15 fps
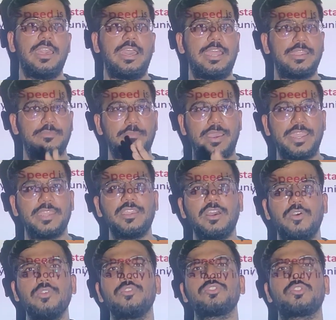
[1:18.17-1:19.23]
And by
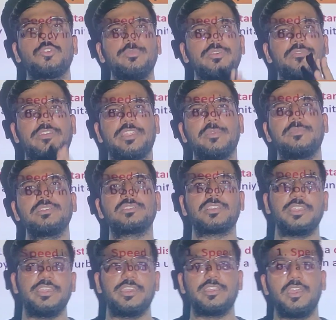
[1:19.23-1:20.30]
now you should be very much
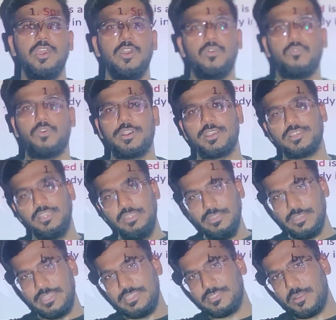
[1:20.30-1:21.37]
clear what
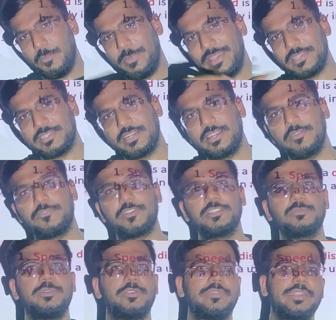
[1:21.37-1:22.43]
is the basic
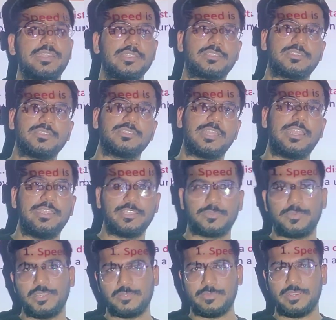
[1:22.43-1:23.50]
difference between distance and
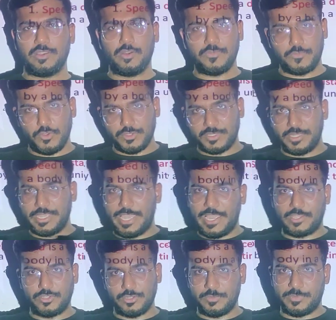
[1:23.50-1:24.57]
displacement. Of course, the
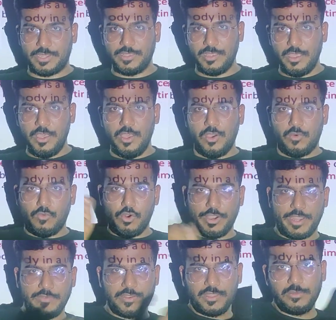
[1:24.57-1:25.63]
actual path,
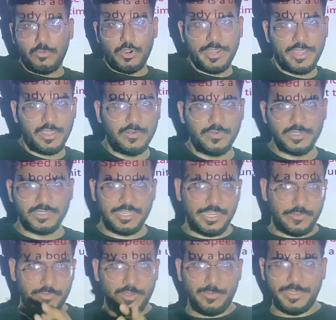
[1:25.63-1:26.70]
whatever the body covers,
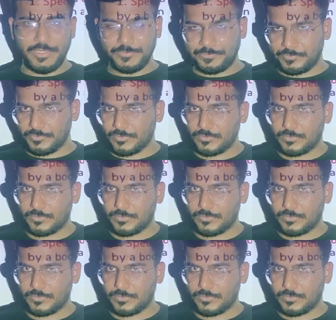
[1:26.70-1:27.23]
it will be